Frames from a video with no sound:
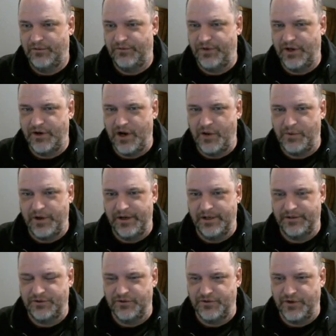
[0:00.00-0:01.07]
figure out what it
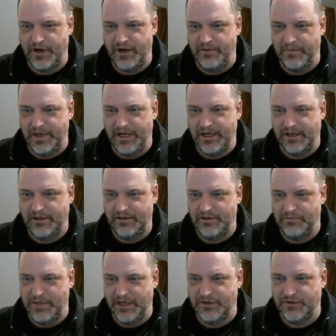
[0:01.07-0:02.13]
is you're trying to make
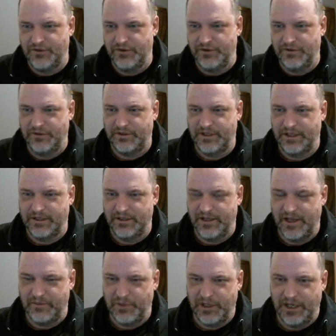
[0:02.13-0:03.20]
and make sure you stick to
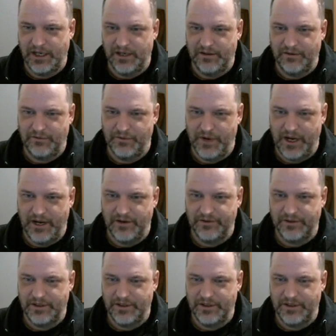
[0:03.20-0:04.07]
that plan throughout.